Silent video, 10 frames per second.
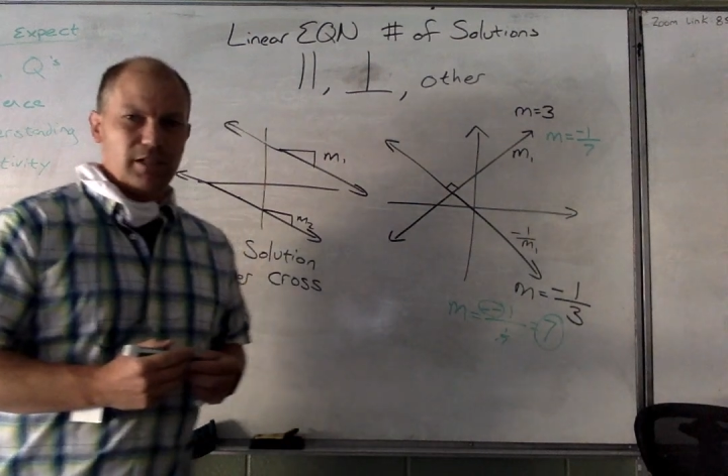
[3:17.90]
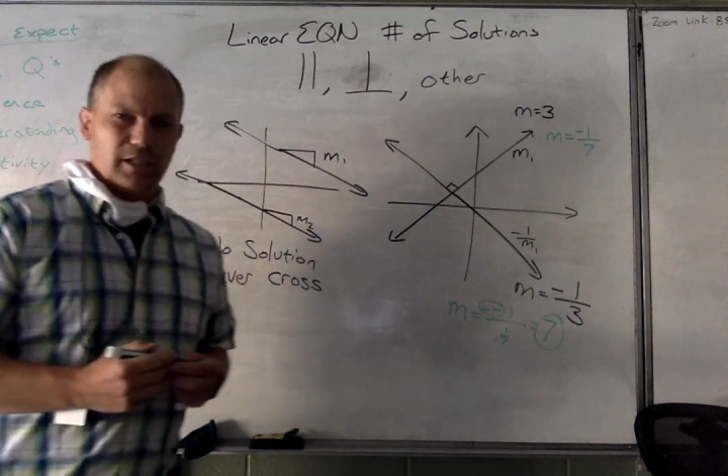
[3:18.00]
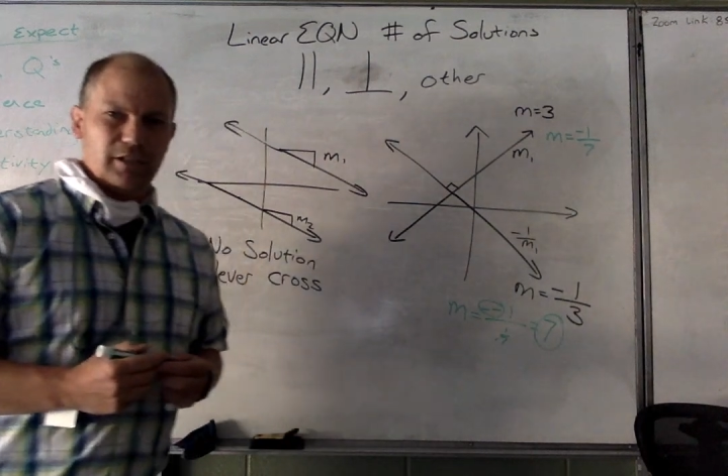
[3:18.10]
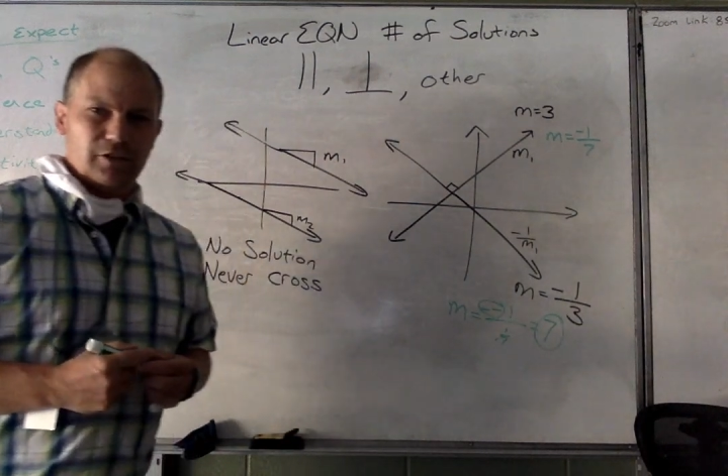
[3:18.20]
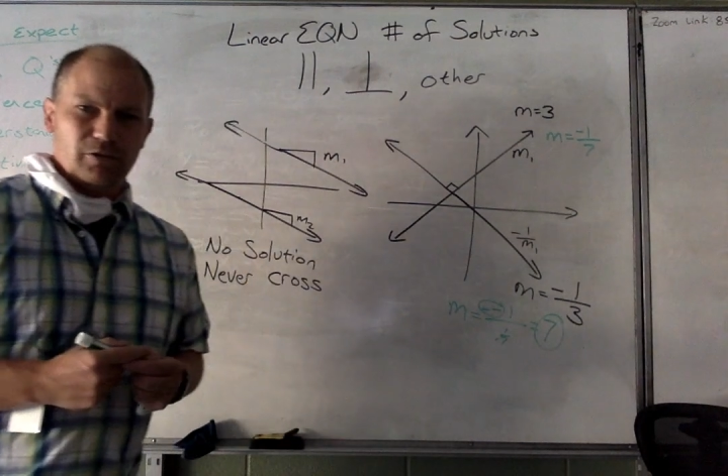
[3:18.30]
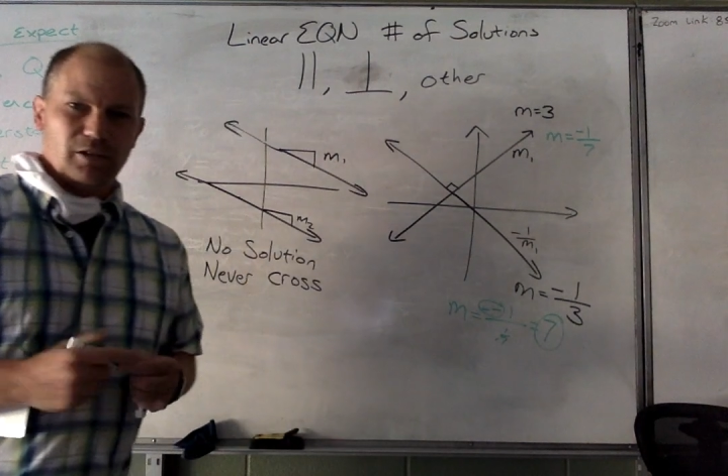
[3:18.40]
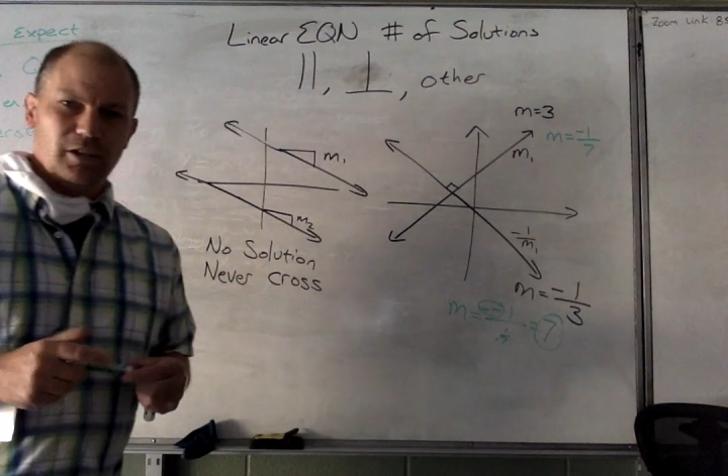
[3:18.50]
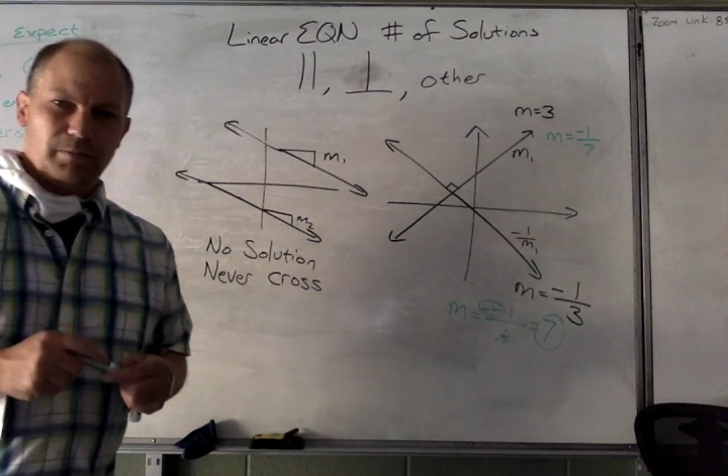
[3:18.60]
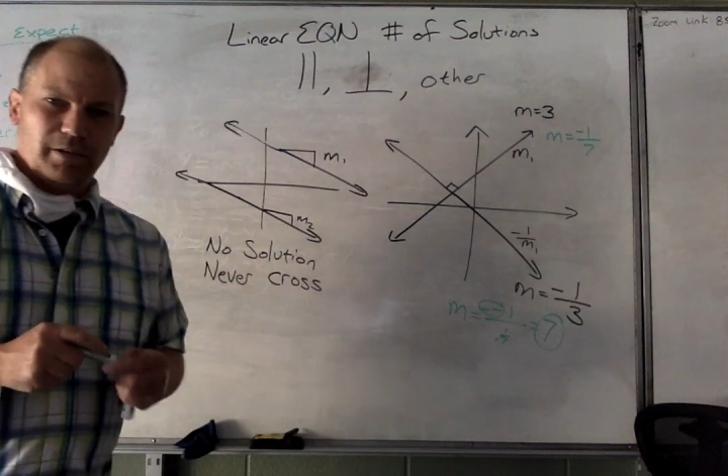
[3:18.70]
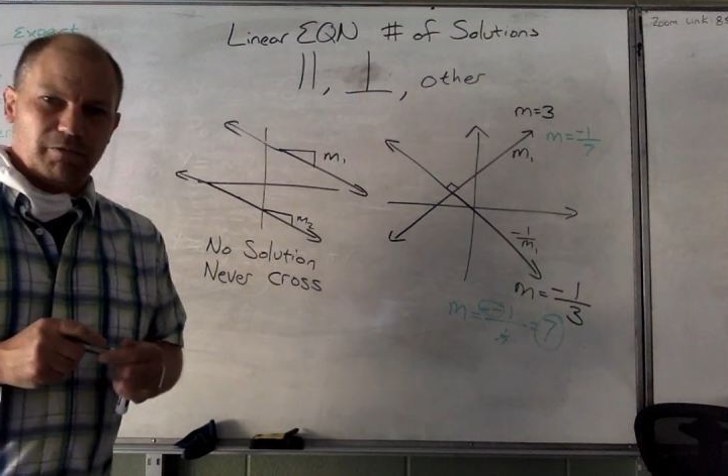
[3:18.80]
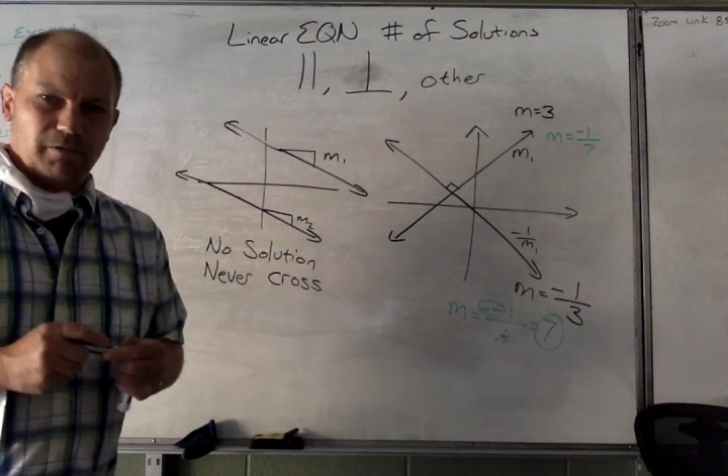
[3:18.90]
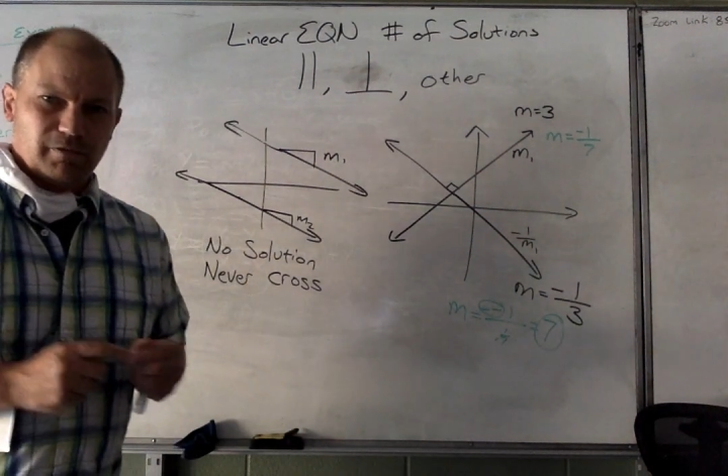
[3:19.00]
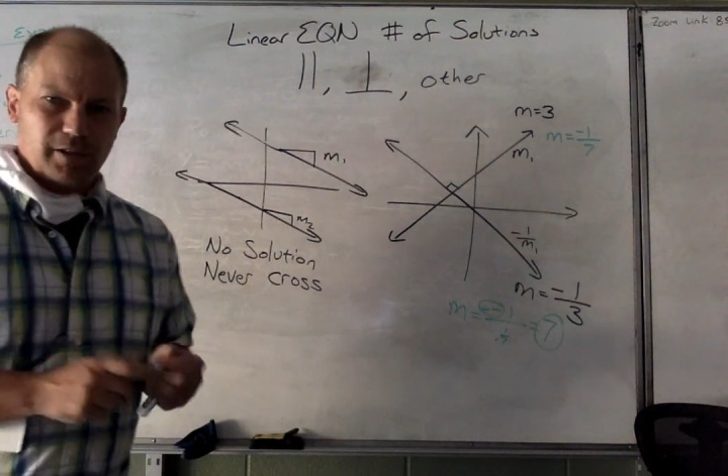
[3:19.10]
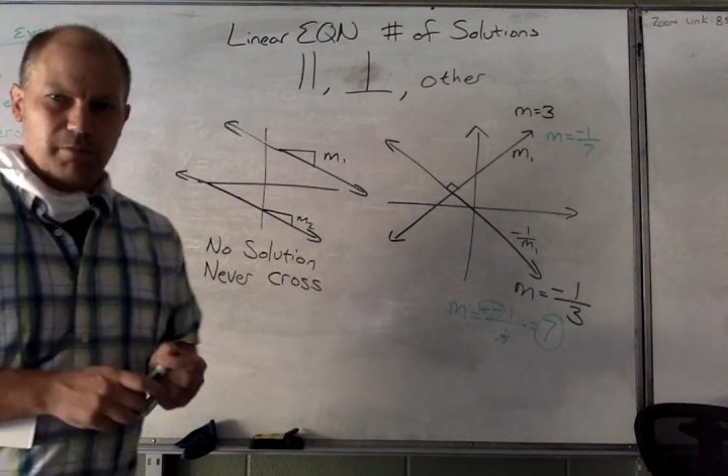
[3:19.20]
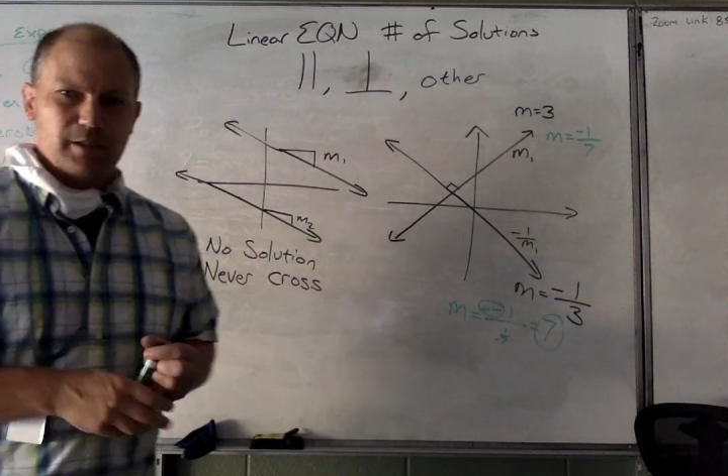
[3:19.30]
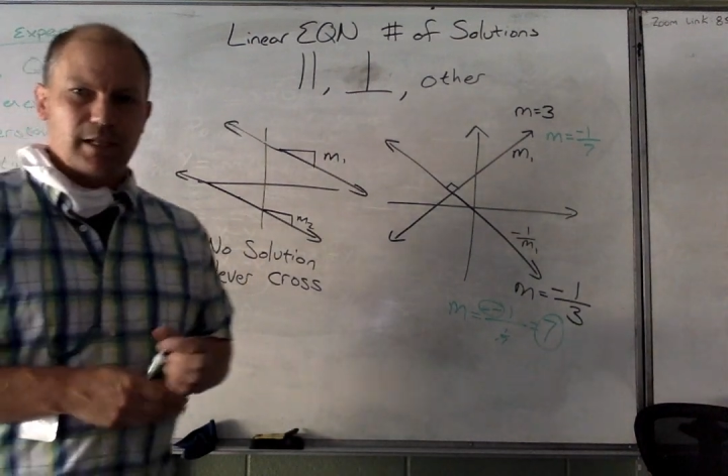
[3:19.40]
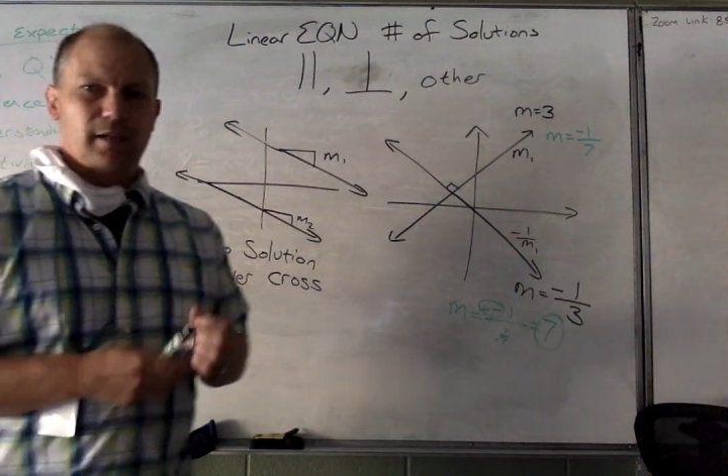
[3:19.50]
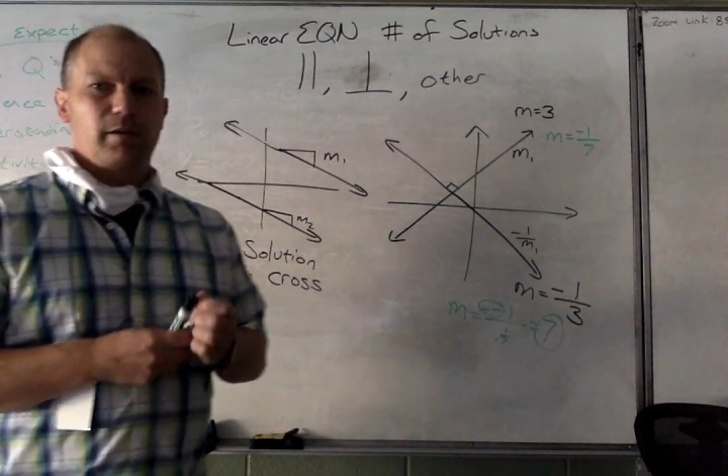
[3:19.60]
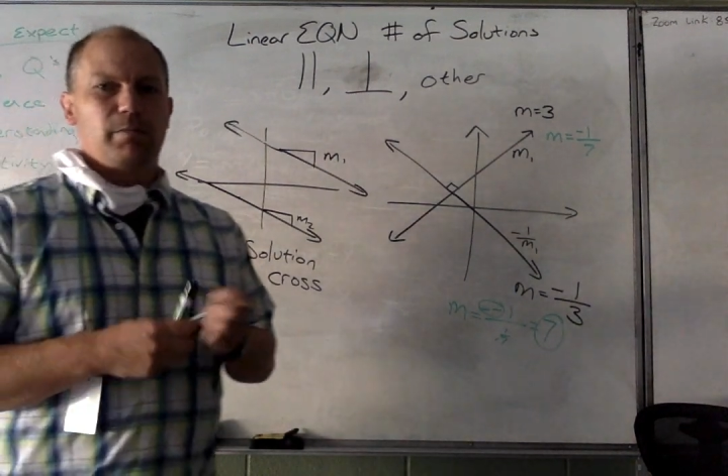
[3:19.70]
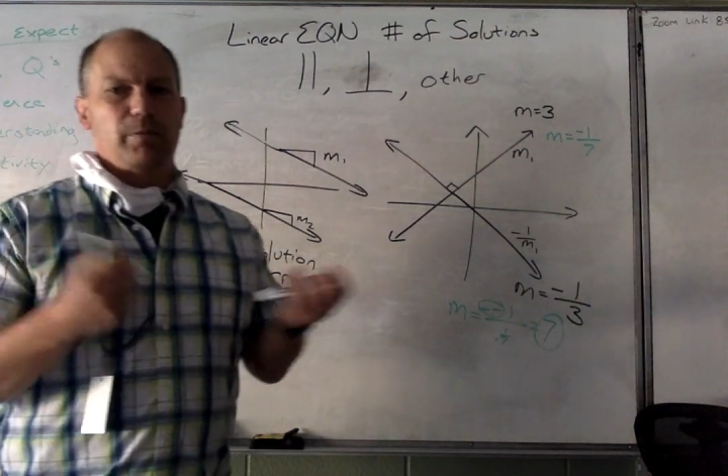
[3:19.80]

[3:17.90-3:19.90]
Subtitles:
need to do a little bit of arithmetic,